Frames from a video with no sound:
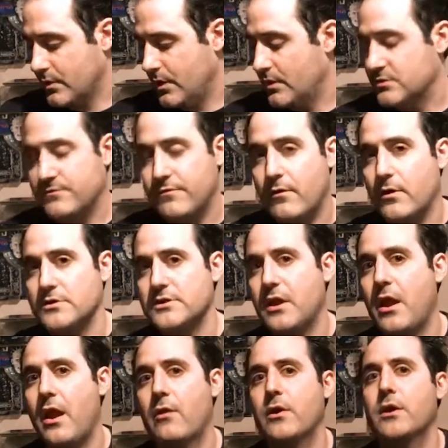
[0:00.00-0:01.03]
as far as
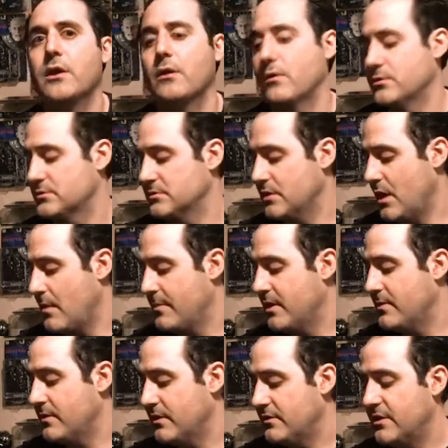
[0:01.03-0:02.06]
Carrie goes, I
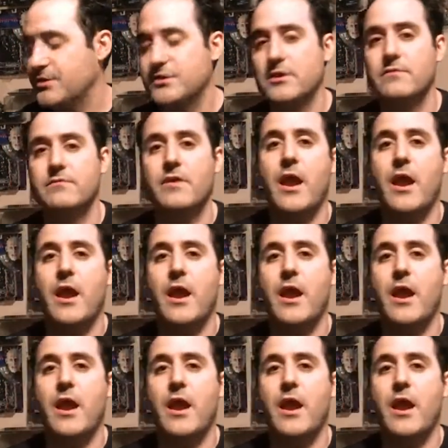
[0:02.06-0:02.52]
mean, the edition of